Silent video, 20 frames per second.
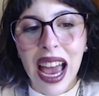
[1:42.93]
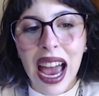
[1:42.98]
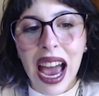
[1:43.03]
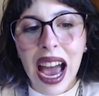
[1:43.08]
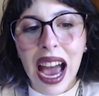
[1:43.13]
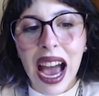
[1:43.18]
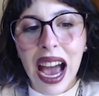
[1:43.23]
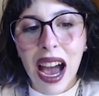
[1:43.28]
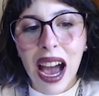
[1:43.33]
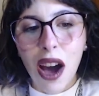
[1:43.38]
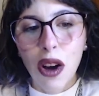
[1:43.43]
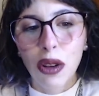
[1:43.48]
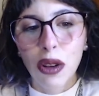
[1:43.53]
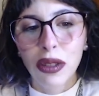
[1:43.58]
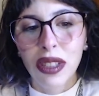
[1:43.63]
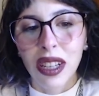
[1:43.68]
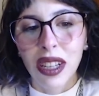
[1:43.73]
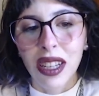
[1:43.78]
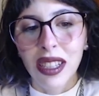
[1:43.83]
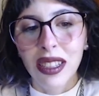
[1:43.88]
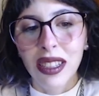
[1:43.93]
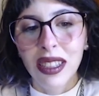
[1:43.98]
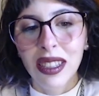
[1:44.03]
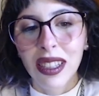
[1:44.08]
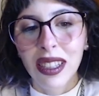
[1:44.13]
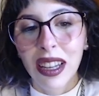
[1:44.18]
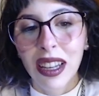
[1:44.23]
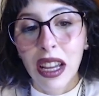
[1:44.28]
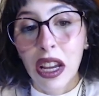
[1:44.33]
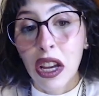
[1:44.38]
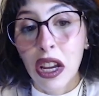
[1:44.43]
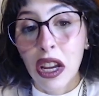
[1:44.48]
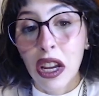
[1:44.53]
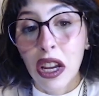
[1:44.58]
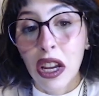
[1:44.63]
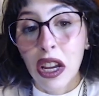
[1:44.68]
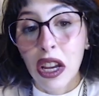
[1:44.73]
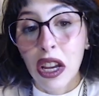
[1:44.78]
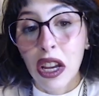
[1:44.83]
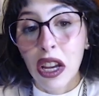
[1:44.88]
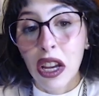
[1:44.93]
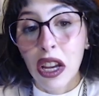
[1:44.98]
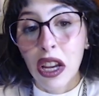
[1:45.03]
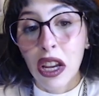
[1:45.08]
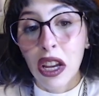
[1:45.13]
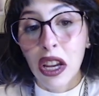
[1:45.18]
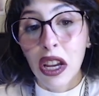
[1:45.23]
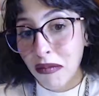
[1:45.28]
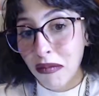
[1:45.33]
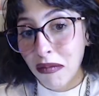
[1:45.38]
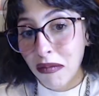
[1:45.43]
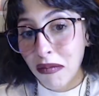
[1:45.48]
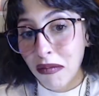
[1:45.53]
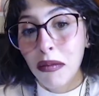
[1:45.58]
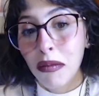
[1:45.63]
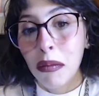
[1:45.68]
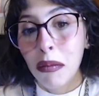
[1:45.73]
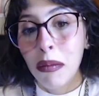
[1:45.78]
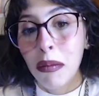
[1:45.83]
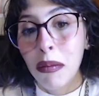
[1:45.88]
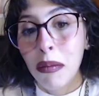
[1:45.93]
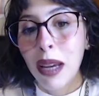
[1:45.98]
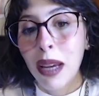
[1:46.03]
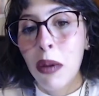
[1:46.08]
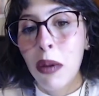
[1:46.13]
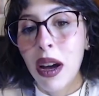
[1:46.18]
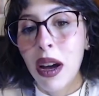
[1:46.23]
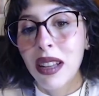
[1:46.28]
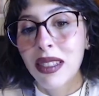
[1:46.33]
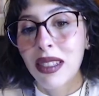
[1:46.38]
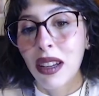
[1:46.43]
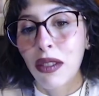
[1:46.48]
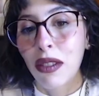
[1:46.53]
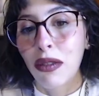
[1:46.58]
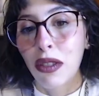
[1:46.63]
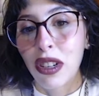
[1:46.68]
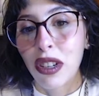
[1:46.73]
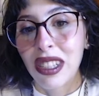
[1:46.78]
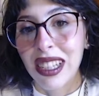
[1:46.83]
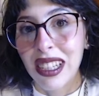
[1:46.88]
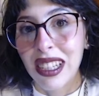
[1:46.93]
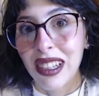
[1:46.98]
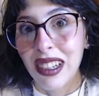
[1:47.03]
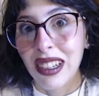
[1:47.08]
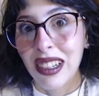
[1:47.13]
How does your mother make pasta for dinner?